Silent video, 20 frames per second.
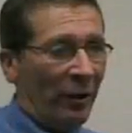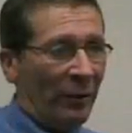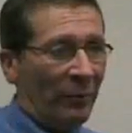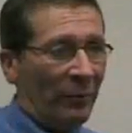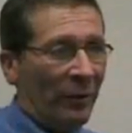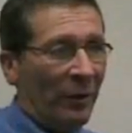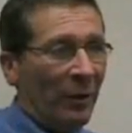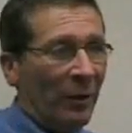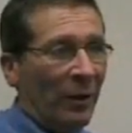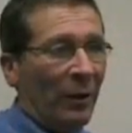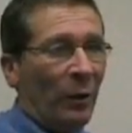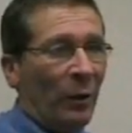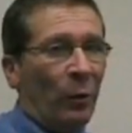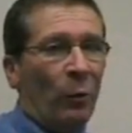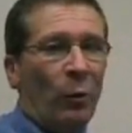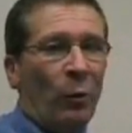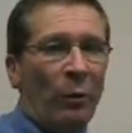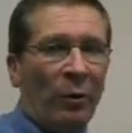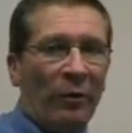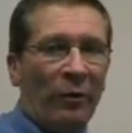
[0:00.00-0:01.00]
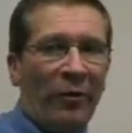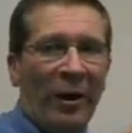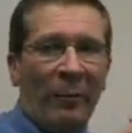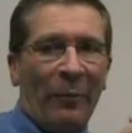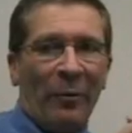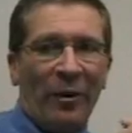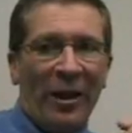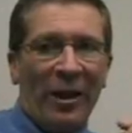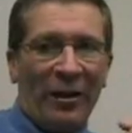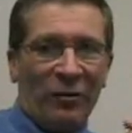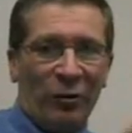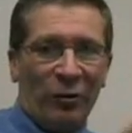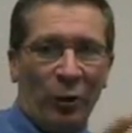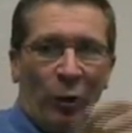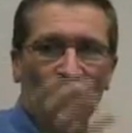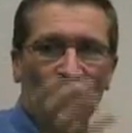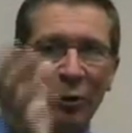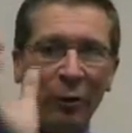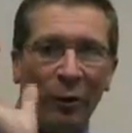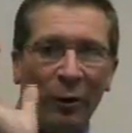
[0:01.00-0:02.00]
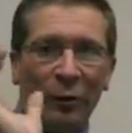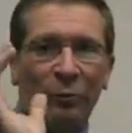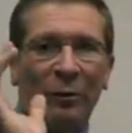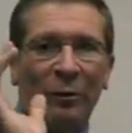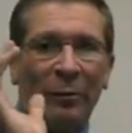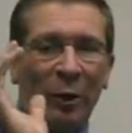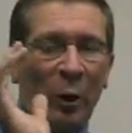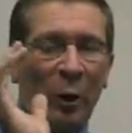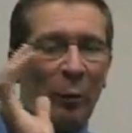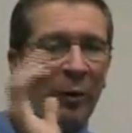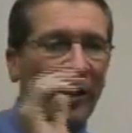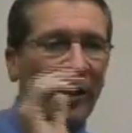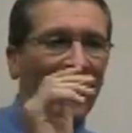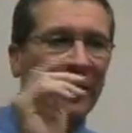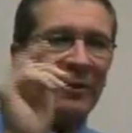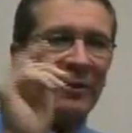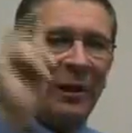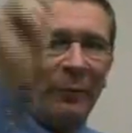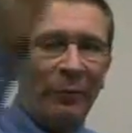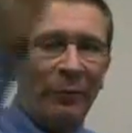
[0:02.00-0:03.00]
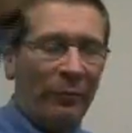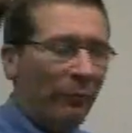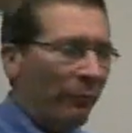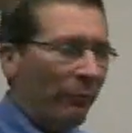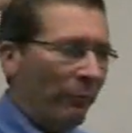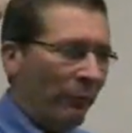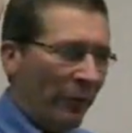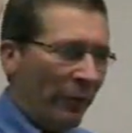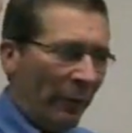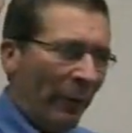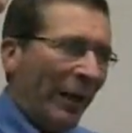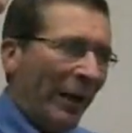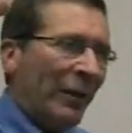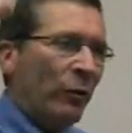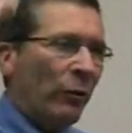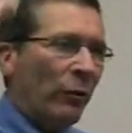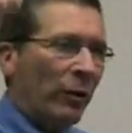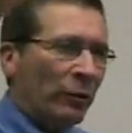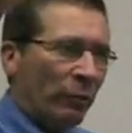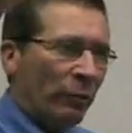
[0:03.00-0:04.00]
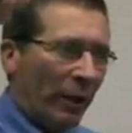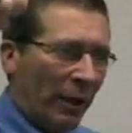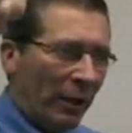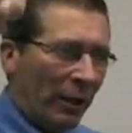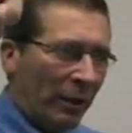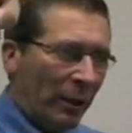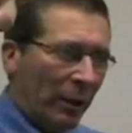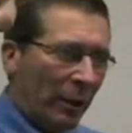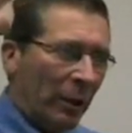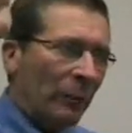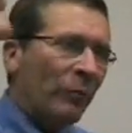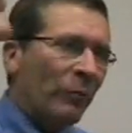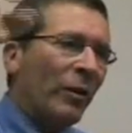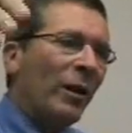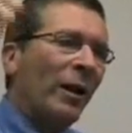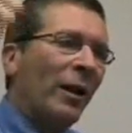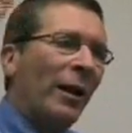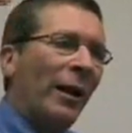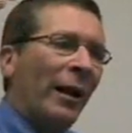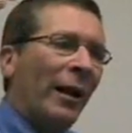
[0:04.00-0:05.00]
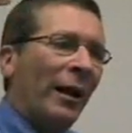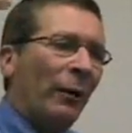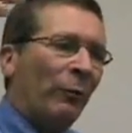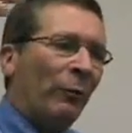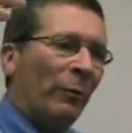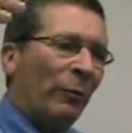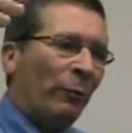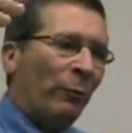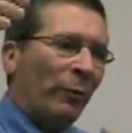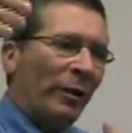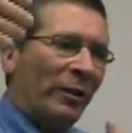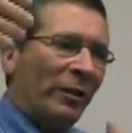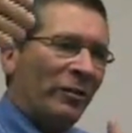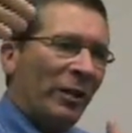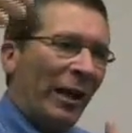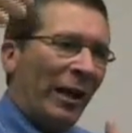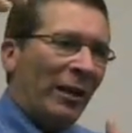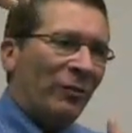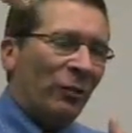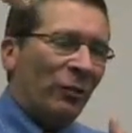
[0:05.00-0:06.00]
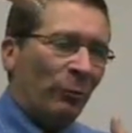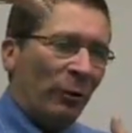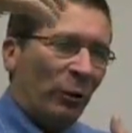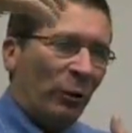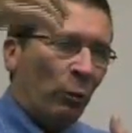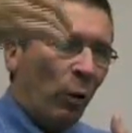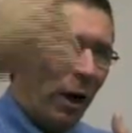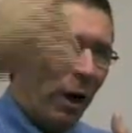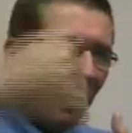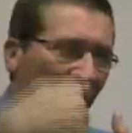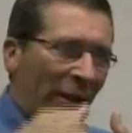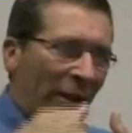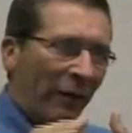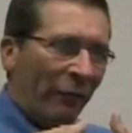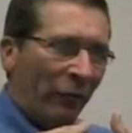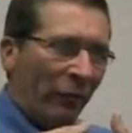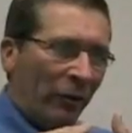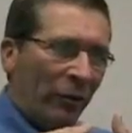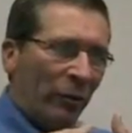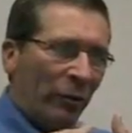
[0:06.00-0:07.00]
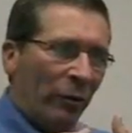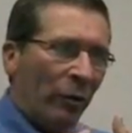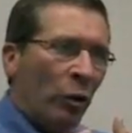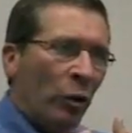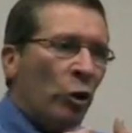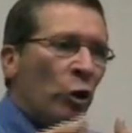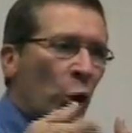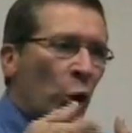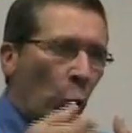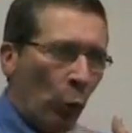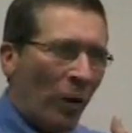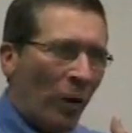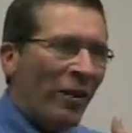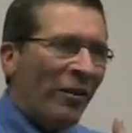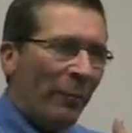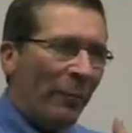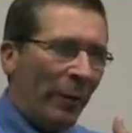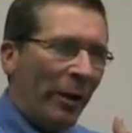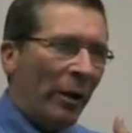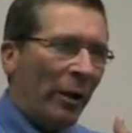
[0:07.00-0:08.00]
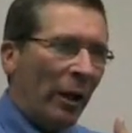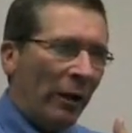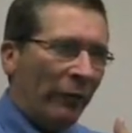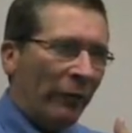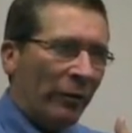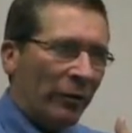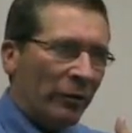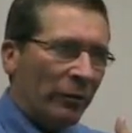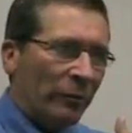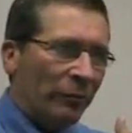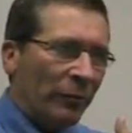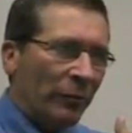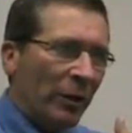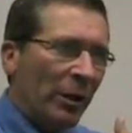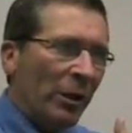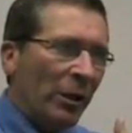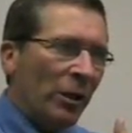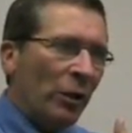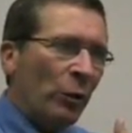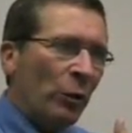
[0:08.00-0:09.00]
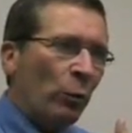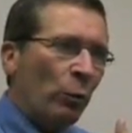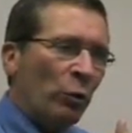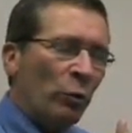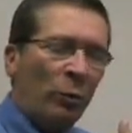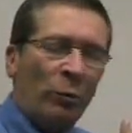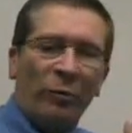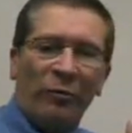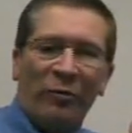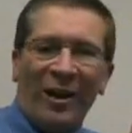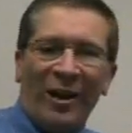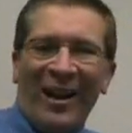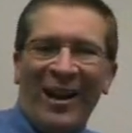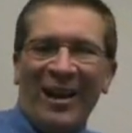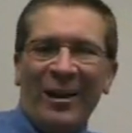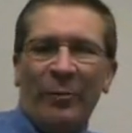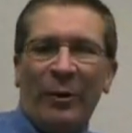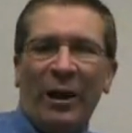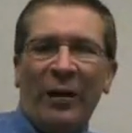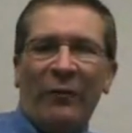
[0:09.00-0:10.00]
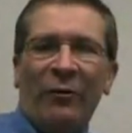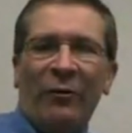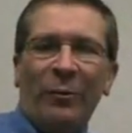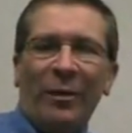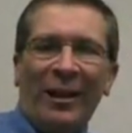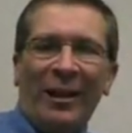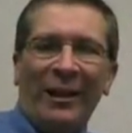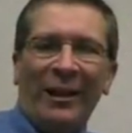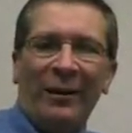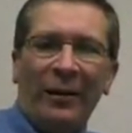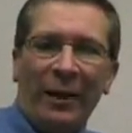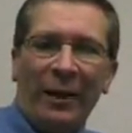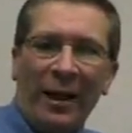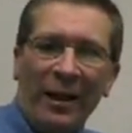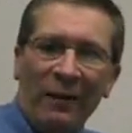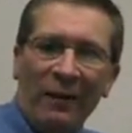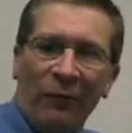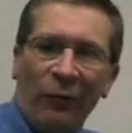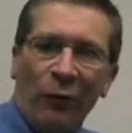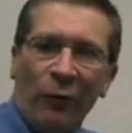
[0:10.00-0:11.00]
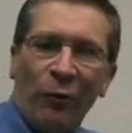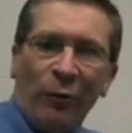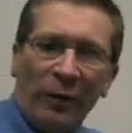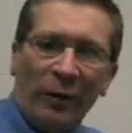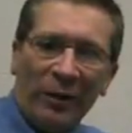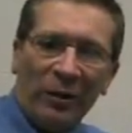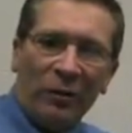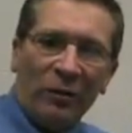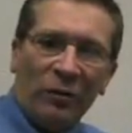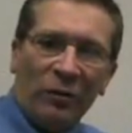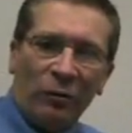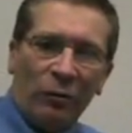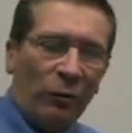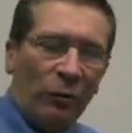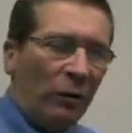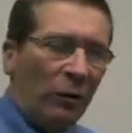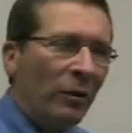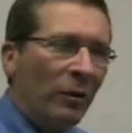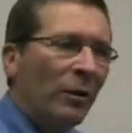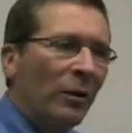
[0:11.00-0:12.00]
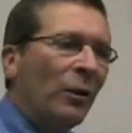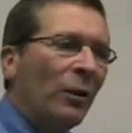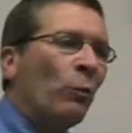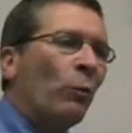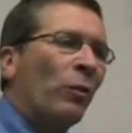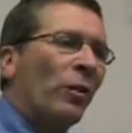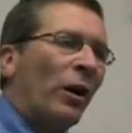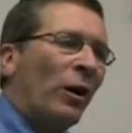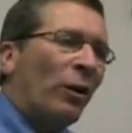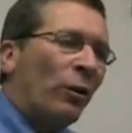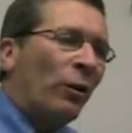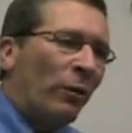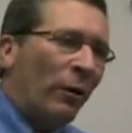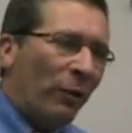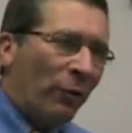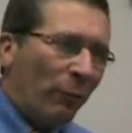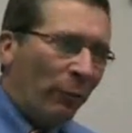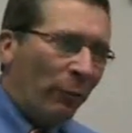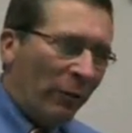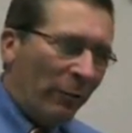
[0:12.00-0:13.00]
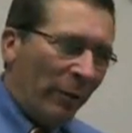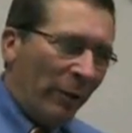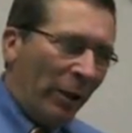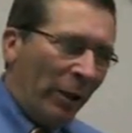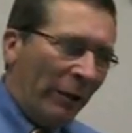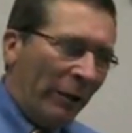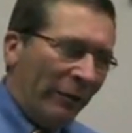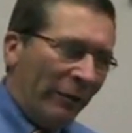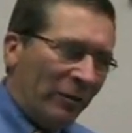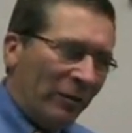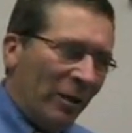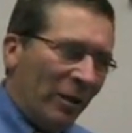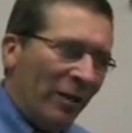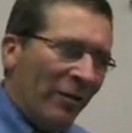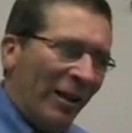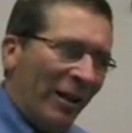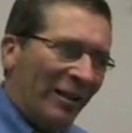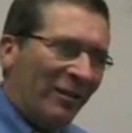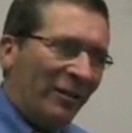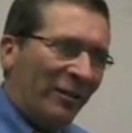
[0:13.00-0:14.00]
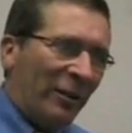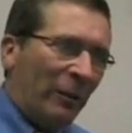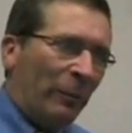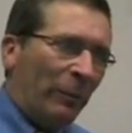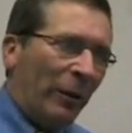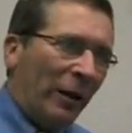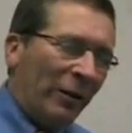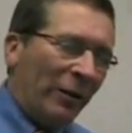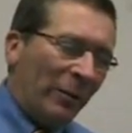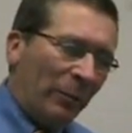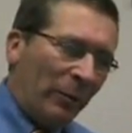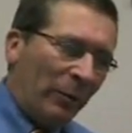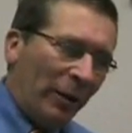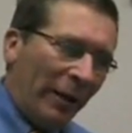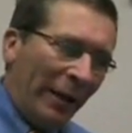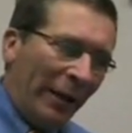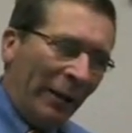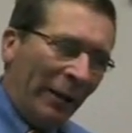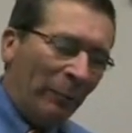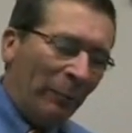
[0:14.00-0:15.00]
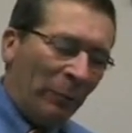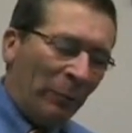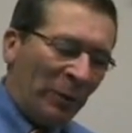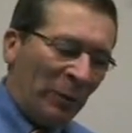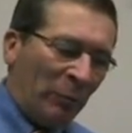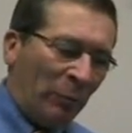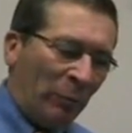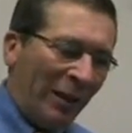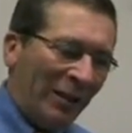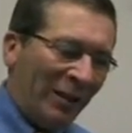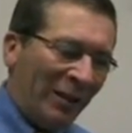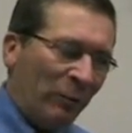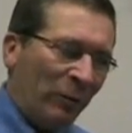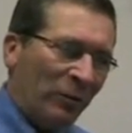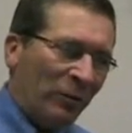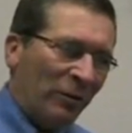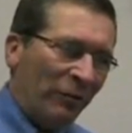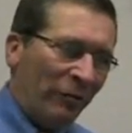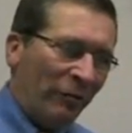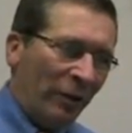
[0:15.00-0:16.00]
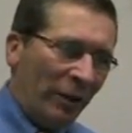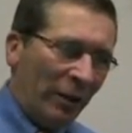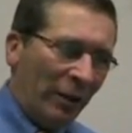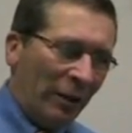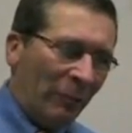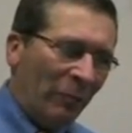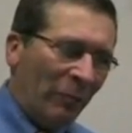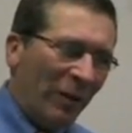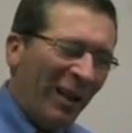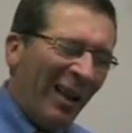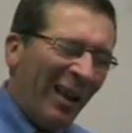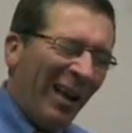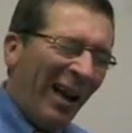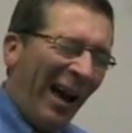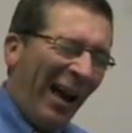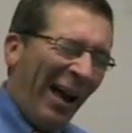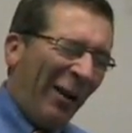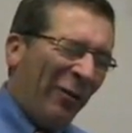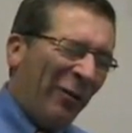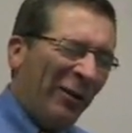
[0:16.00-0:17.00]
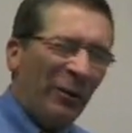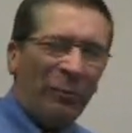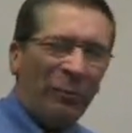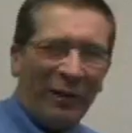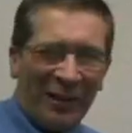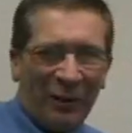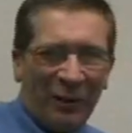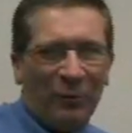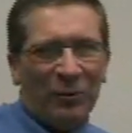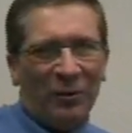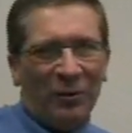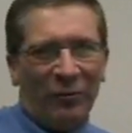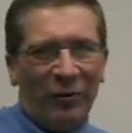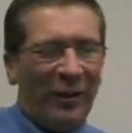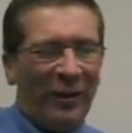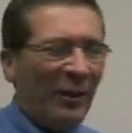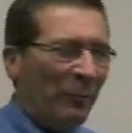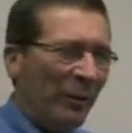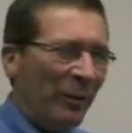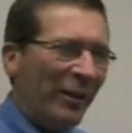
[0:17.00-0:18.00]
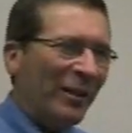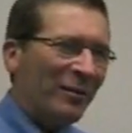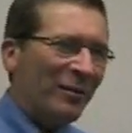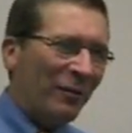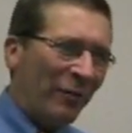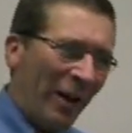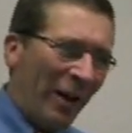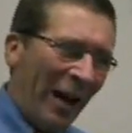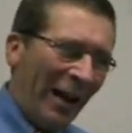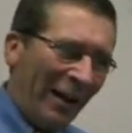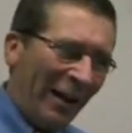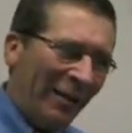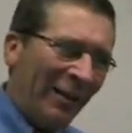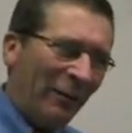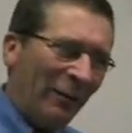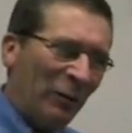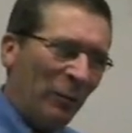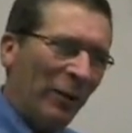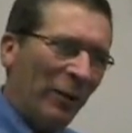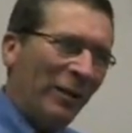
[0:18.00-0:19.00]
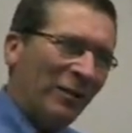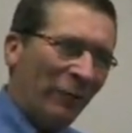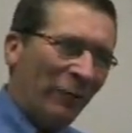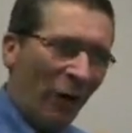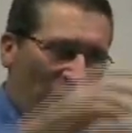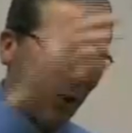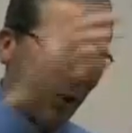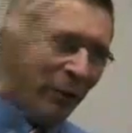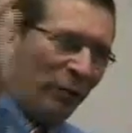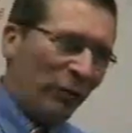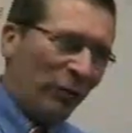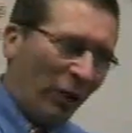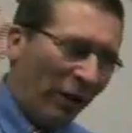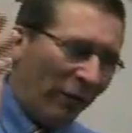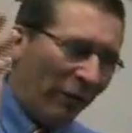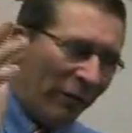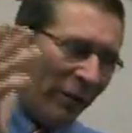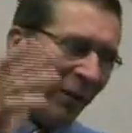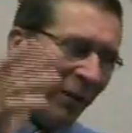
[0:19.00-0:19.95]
What would have happened then is no doors would have been open except the main doors right out here, and it would have been redesigned so when you walk in that front door, you're in the main office, which would prevent anybody from getting any further into the school without going through the main office. That's still part of the plan, but the project was defeated. I don't think the project was defeated because of that. I think it was because of all their stuff.